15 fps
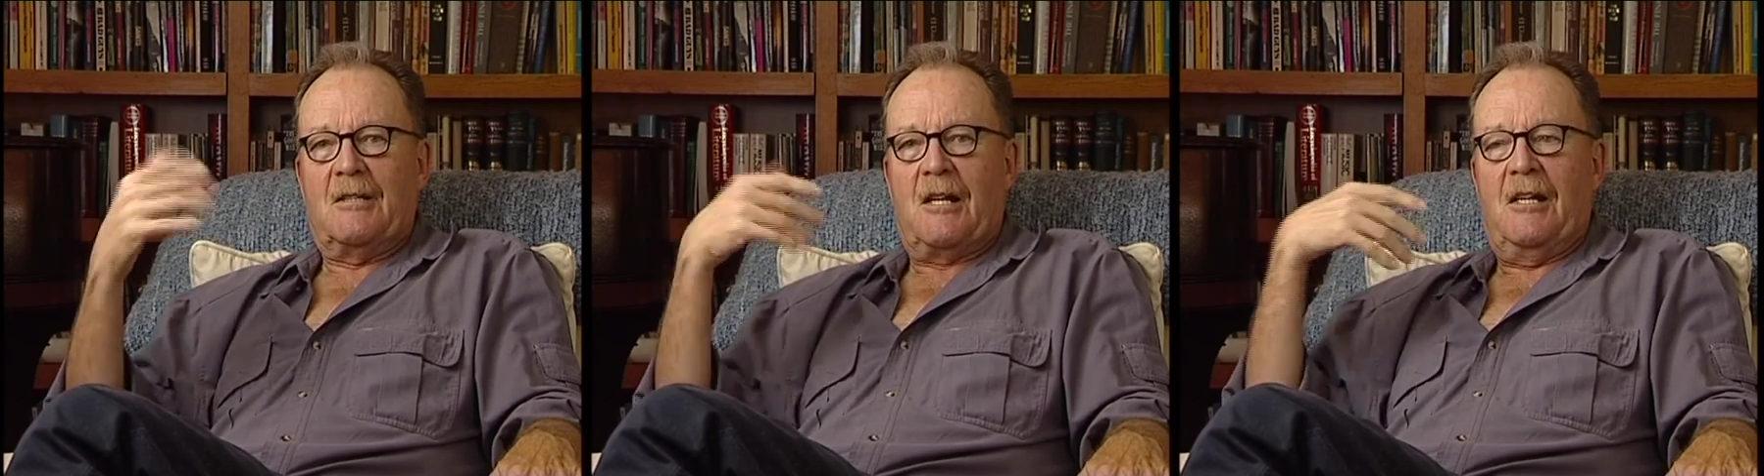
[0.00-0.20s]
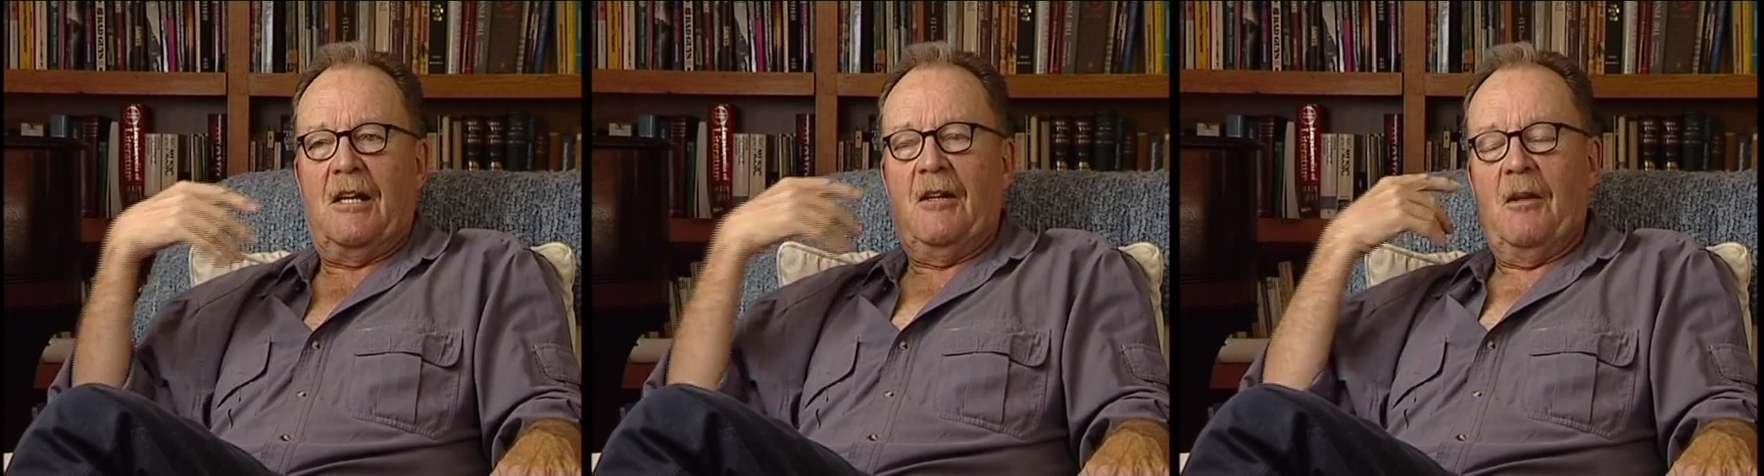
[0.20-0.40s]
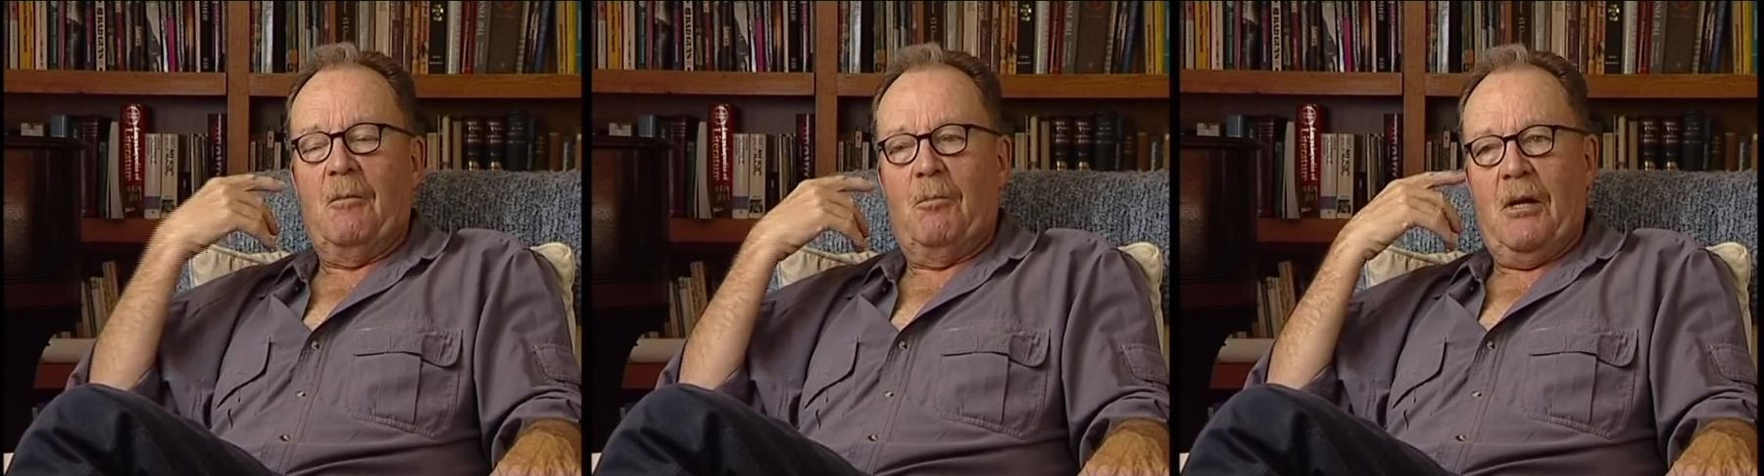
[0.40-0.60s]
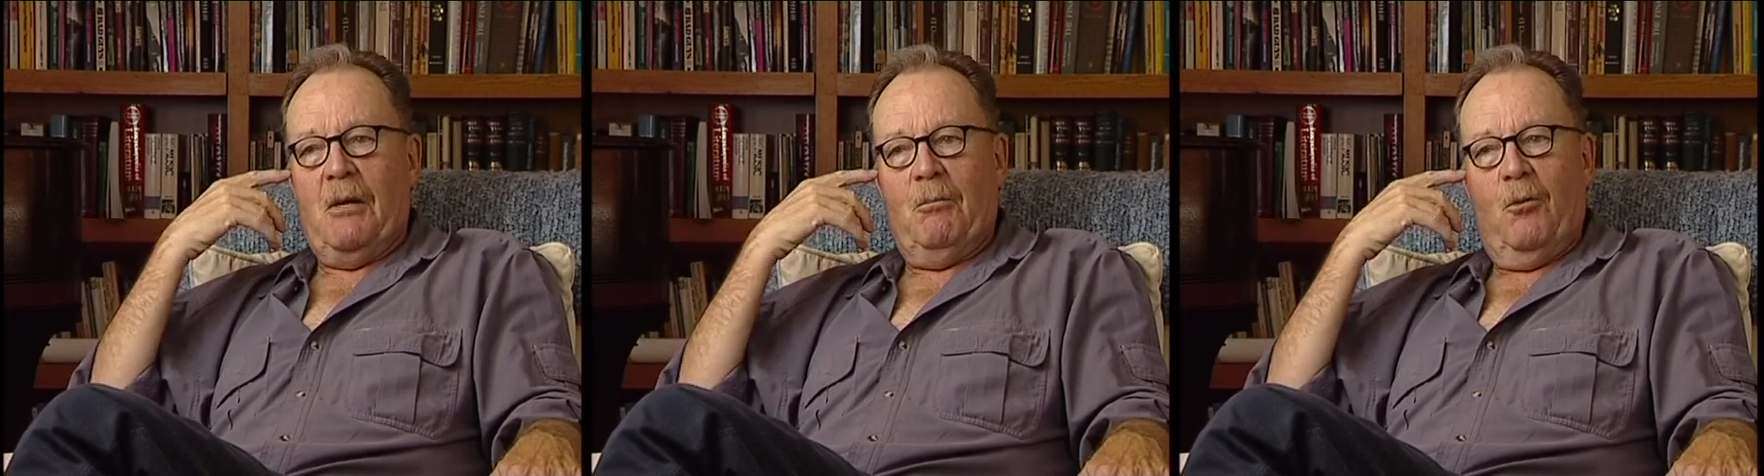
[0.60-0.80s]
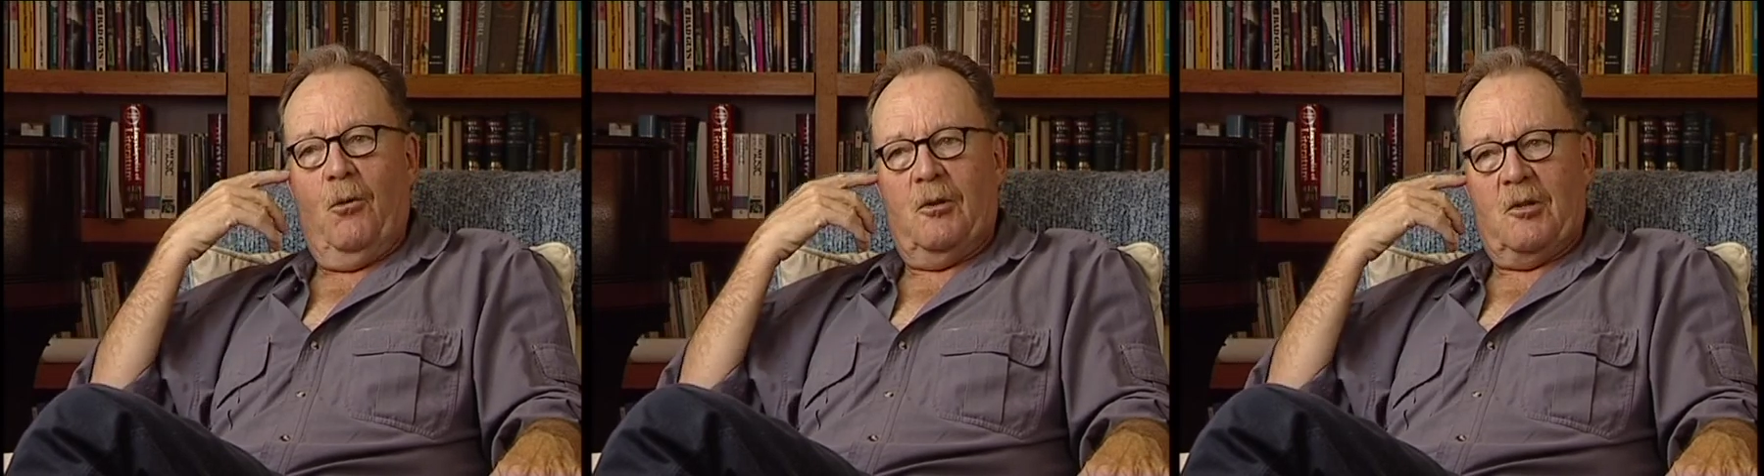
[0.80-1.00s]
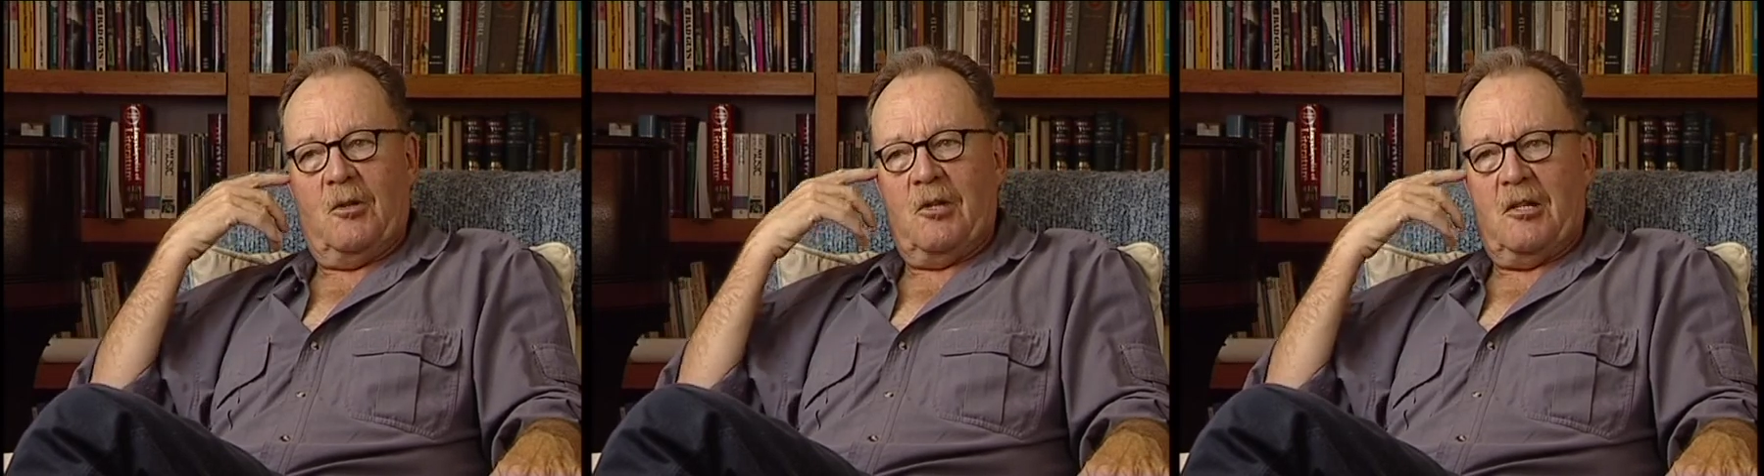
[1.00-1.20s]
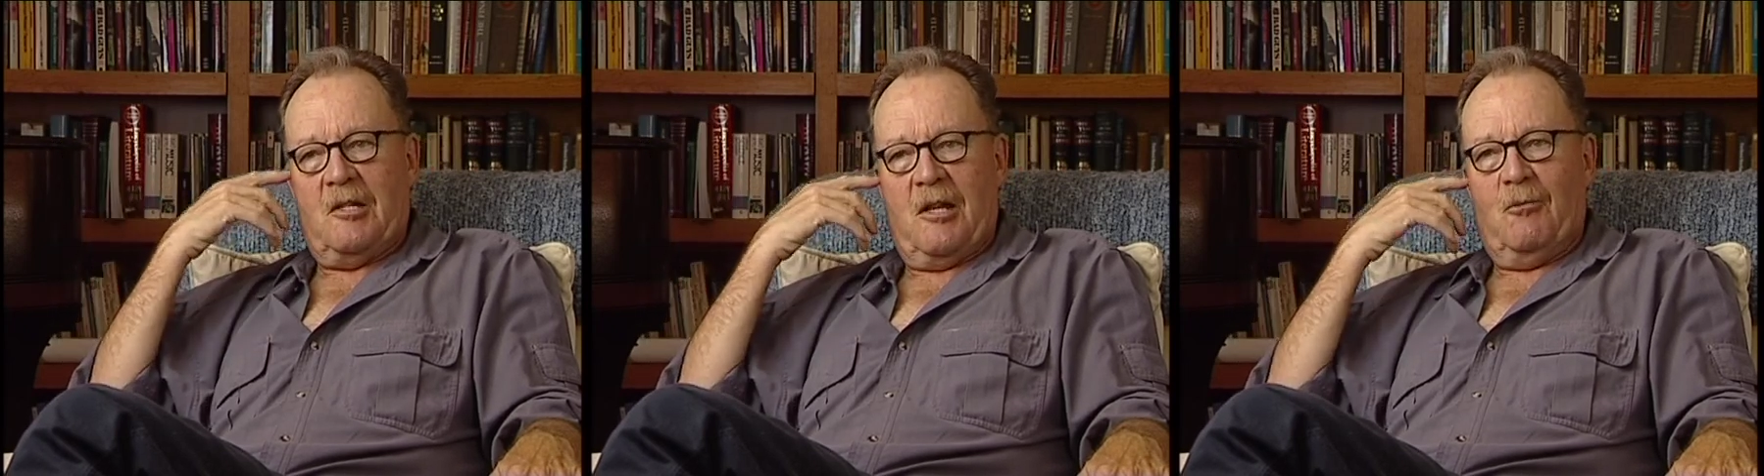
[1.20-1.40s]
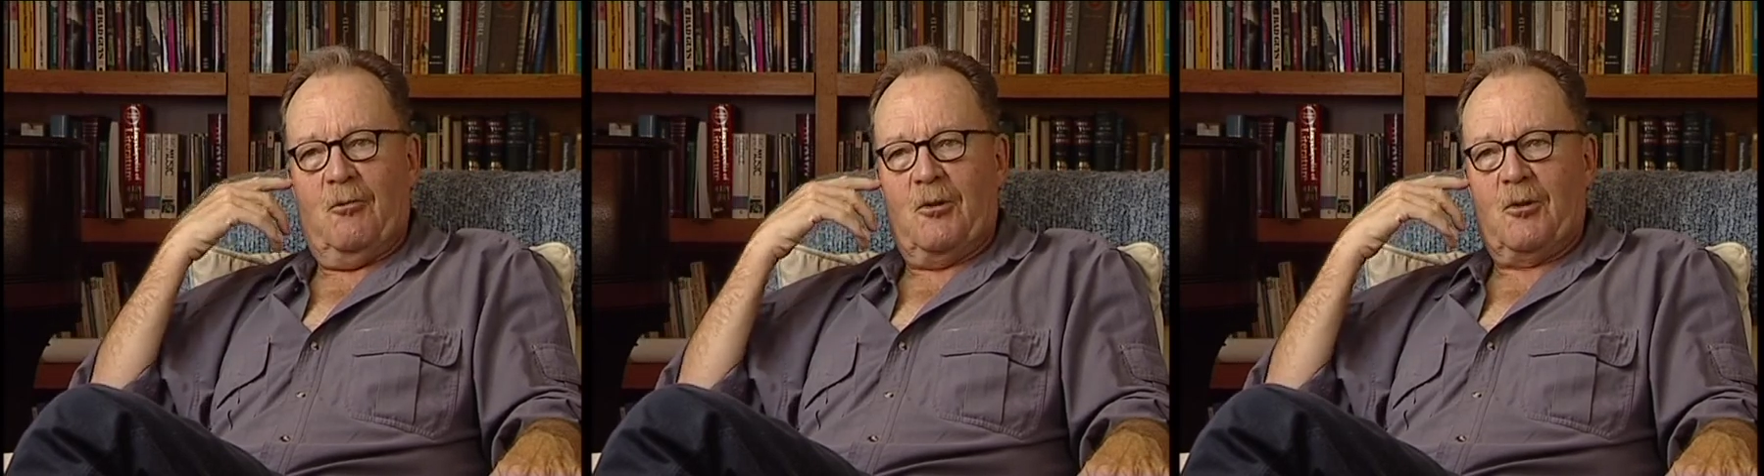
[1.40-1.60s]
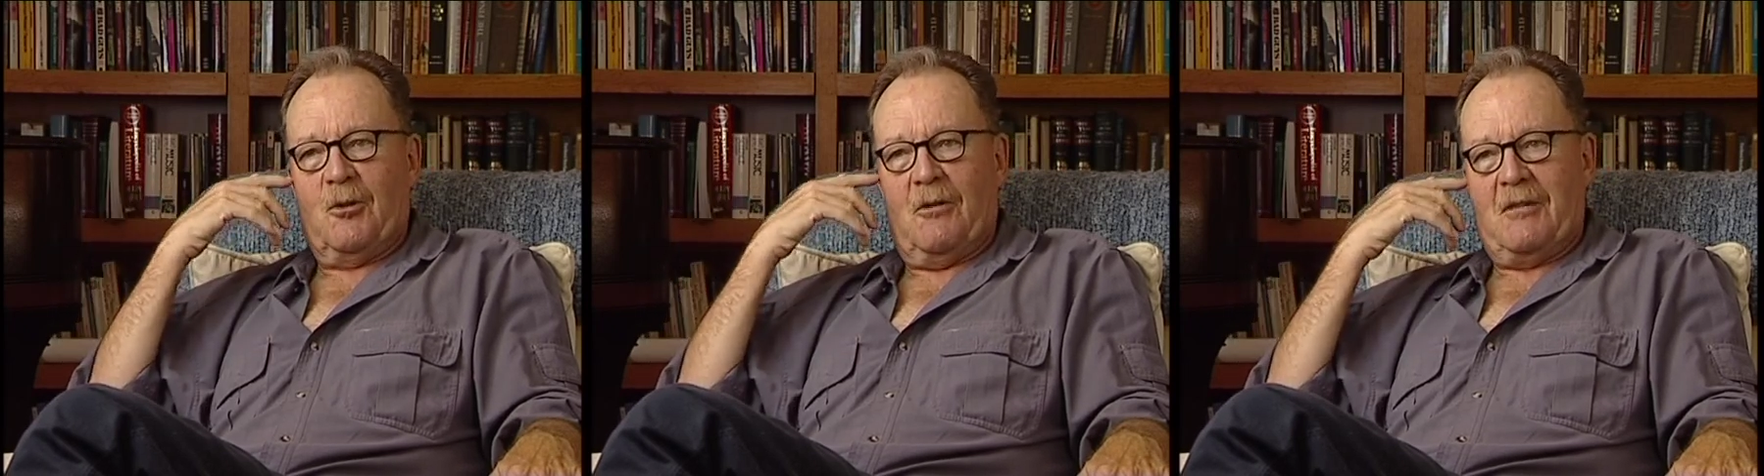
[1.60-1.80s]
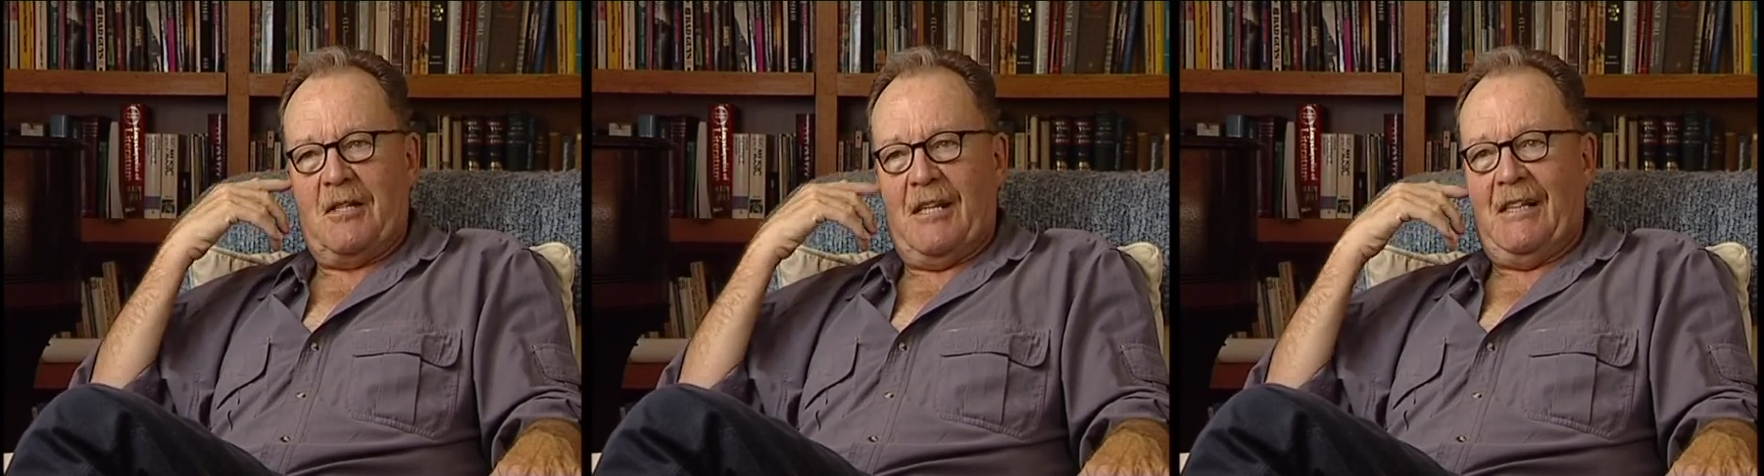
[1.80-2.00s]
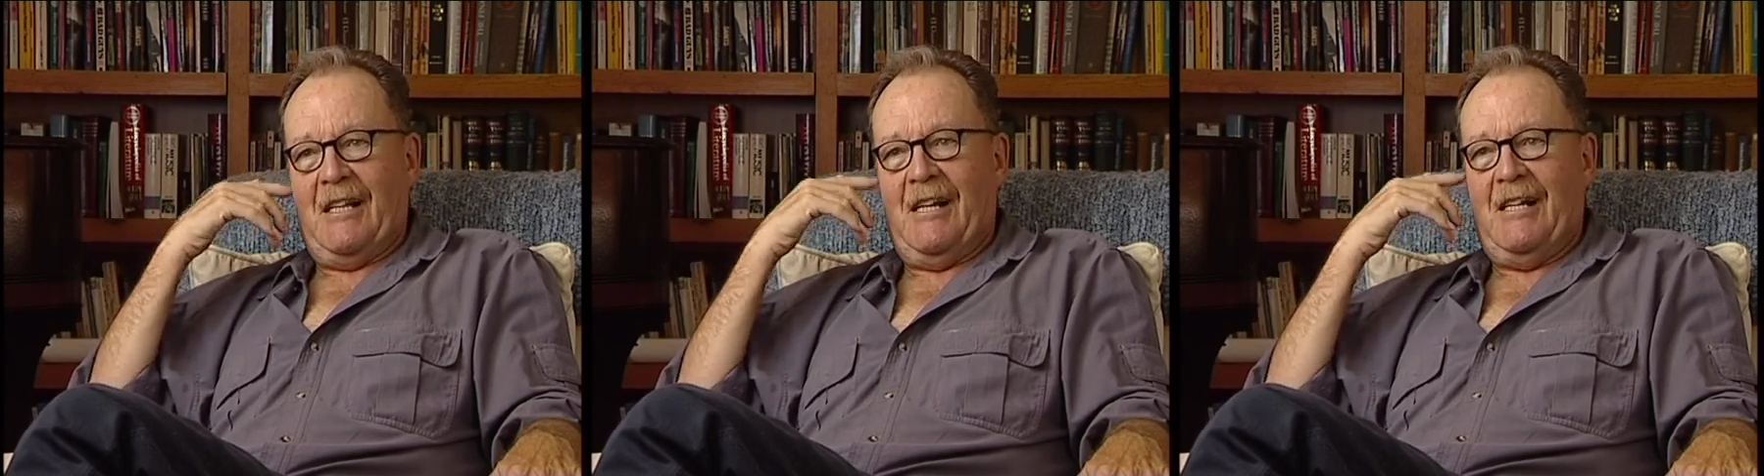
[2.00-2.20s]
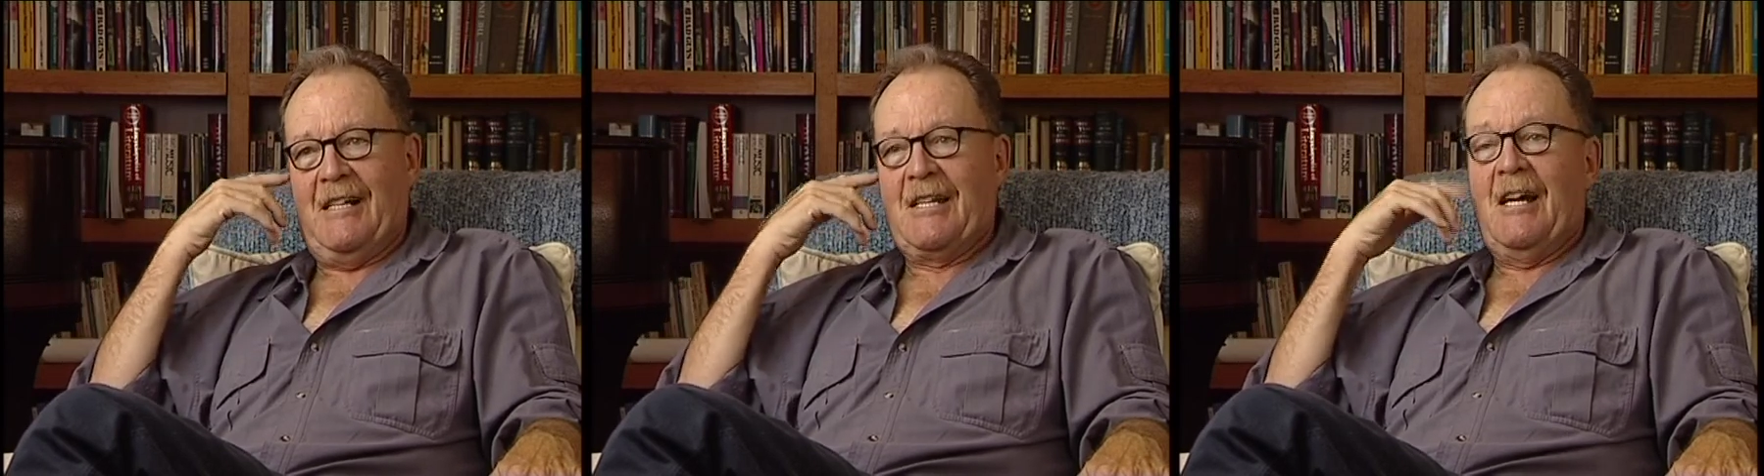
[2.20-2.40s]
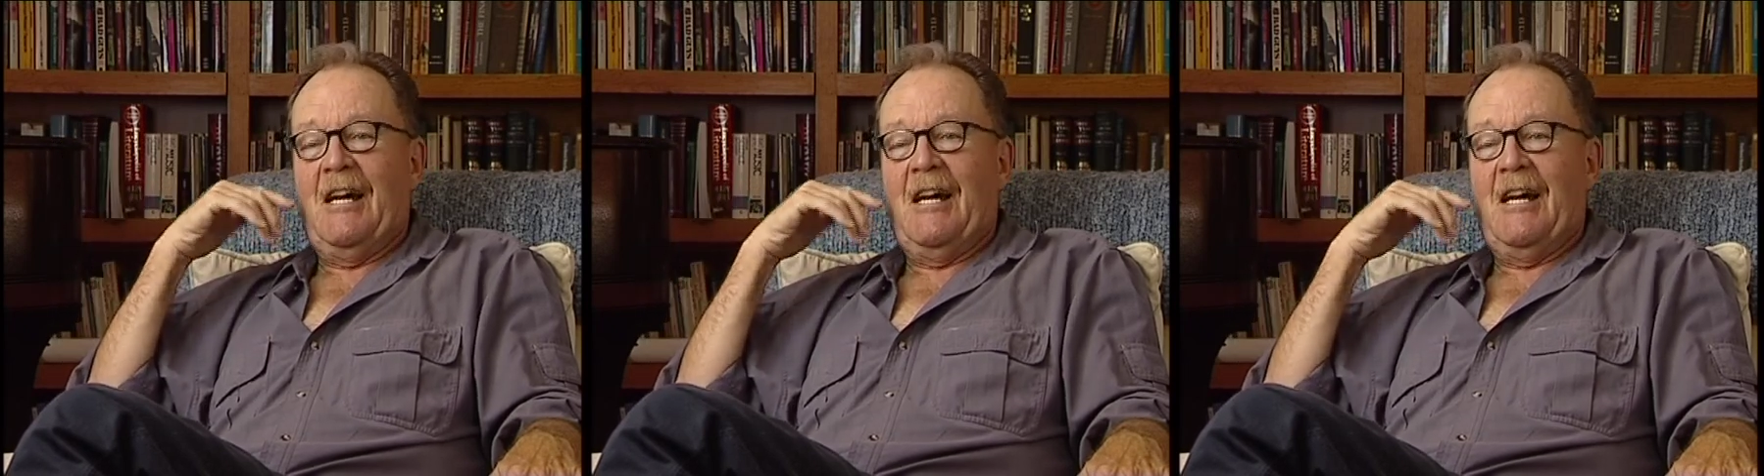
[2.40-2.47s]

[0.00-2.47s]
and in the important scenes, they were sort of saying their lines.